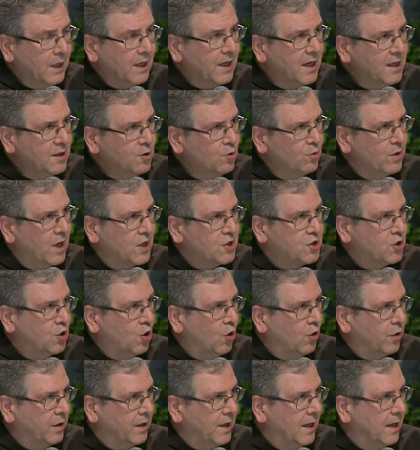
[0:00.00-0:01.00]
a
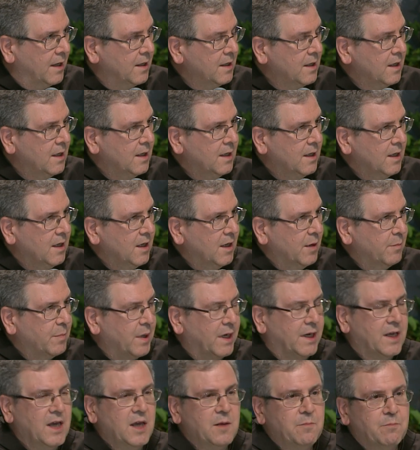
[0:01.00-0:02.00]
Franciscan memory, and
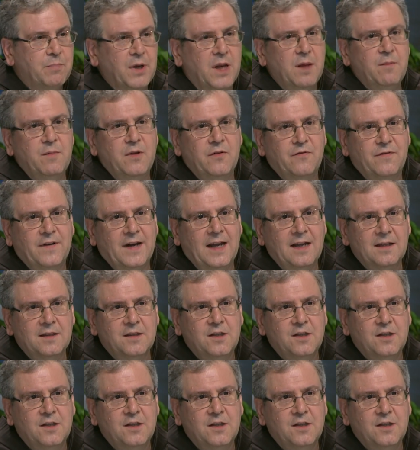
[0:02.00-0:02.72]
the memory of uh,